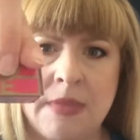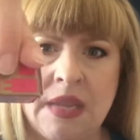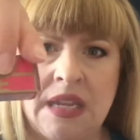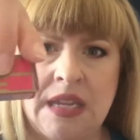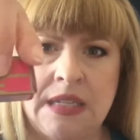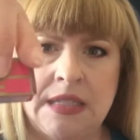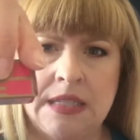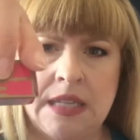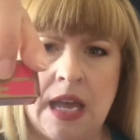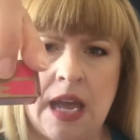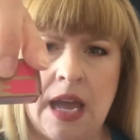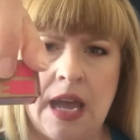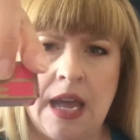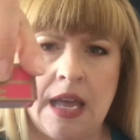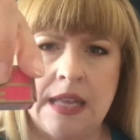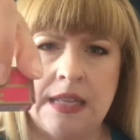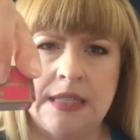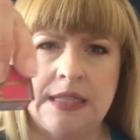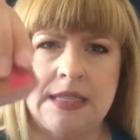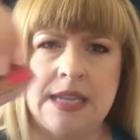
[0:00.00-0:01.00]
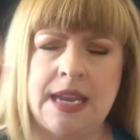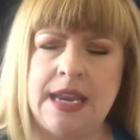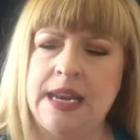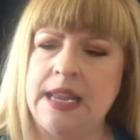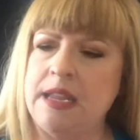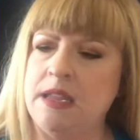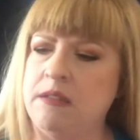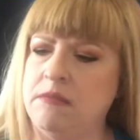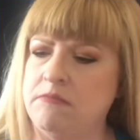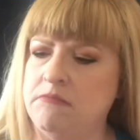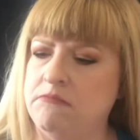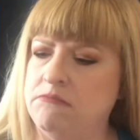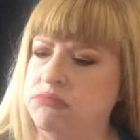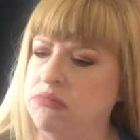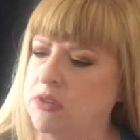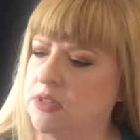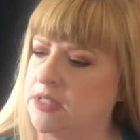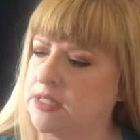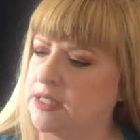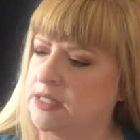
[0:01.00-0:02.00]
It's dating,
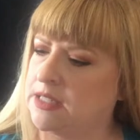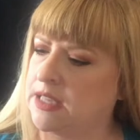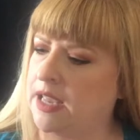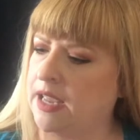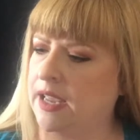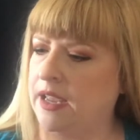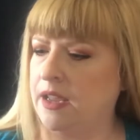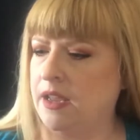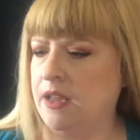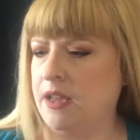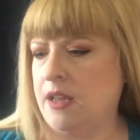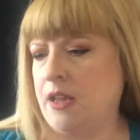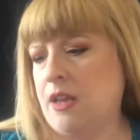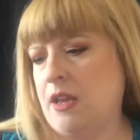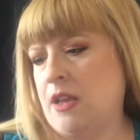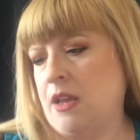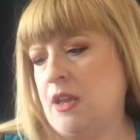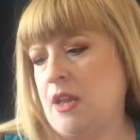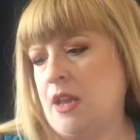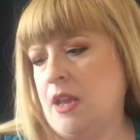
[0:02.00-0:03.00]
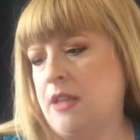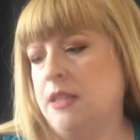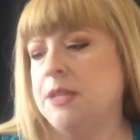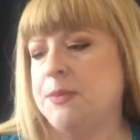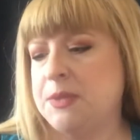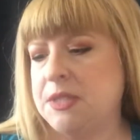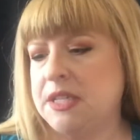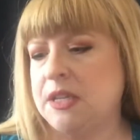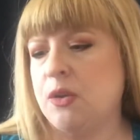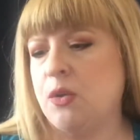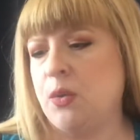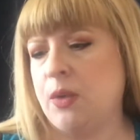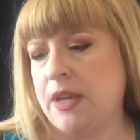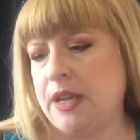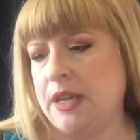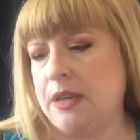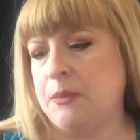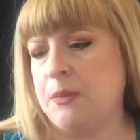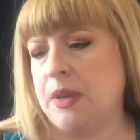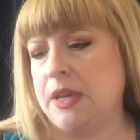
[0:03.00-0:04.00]
what does it say? Lipstick
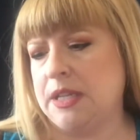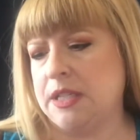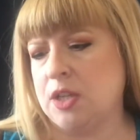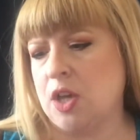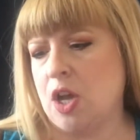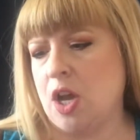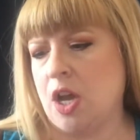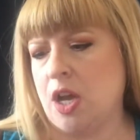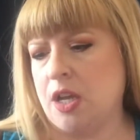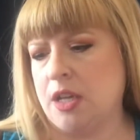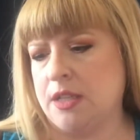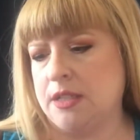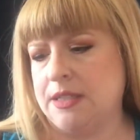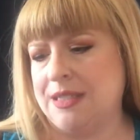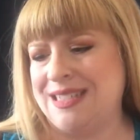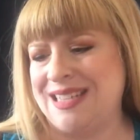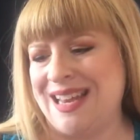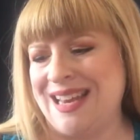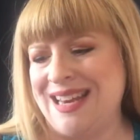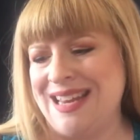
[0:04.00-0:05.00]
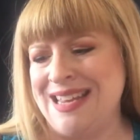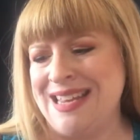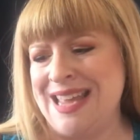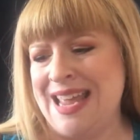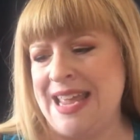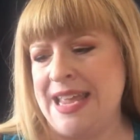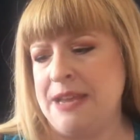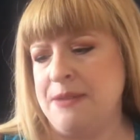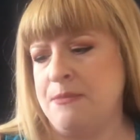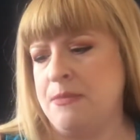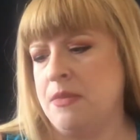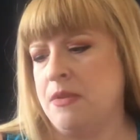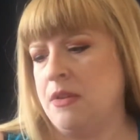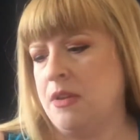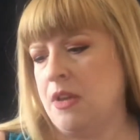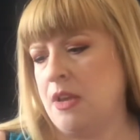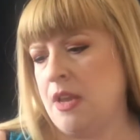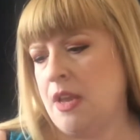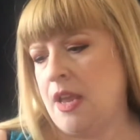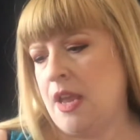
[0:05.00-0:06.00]
Queen, but it's called Dating Game.
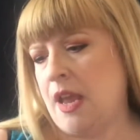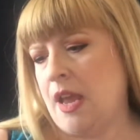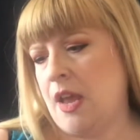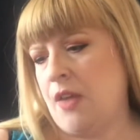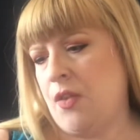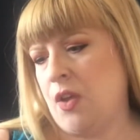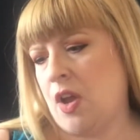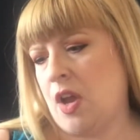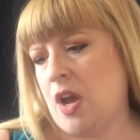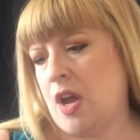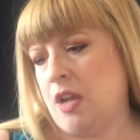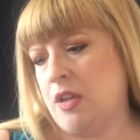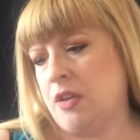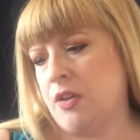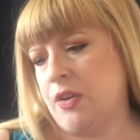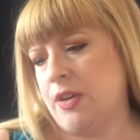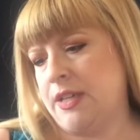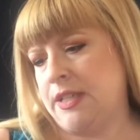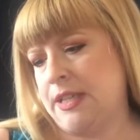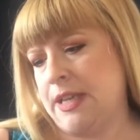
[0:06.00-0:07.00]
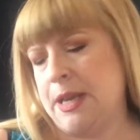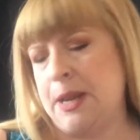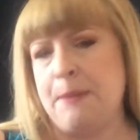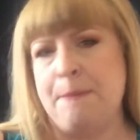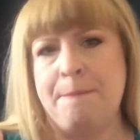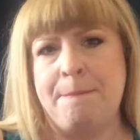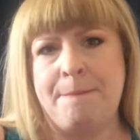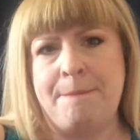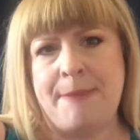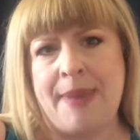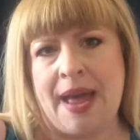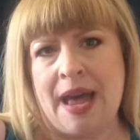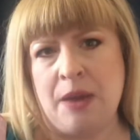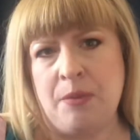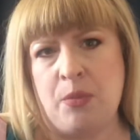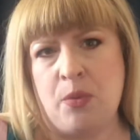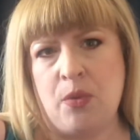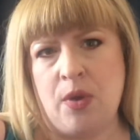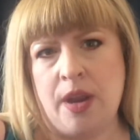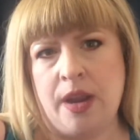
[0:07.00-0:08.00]
And the color is in
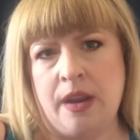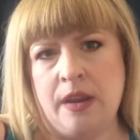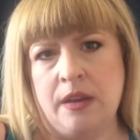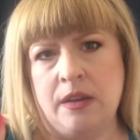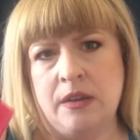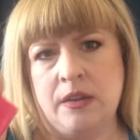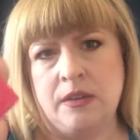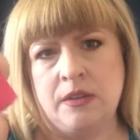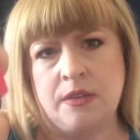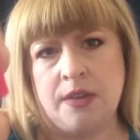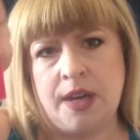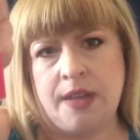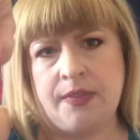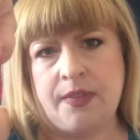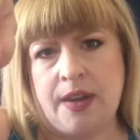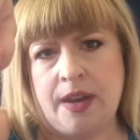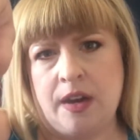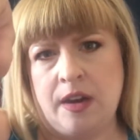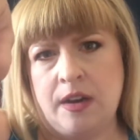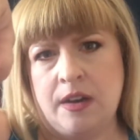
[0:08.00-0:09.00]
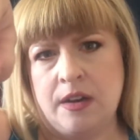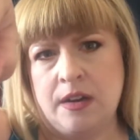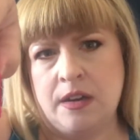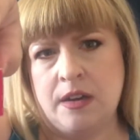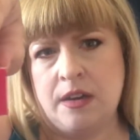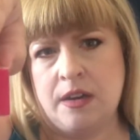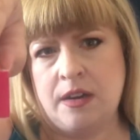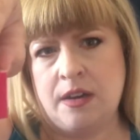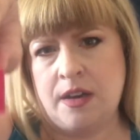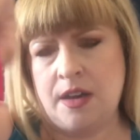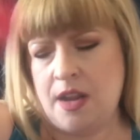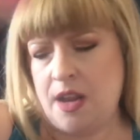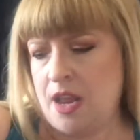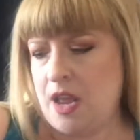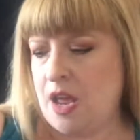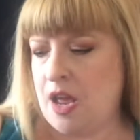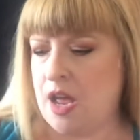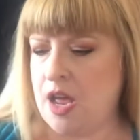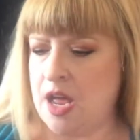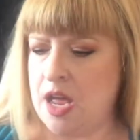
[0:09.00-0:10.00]
Bad Boy. It's right there.
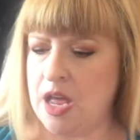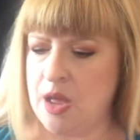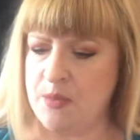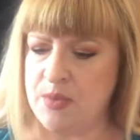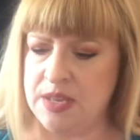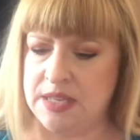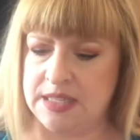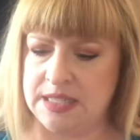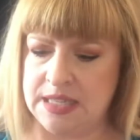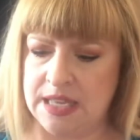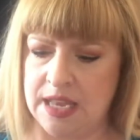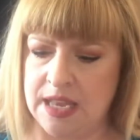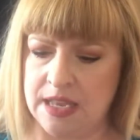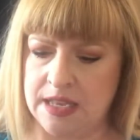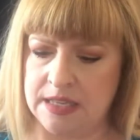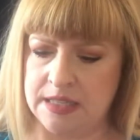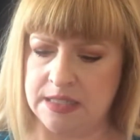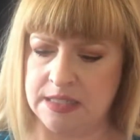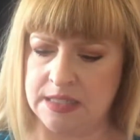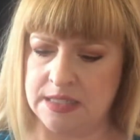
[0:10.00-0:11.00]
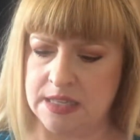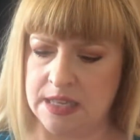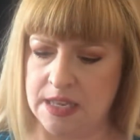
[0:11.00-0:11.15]
It says,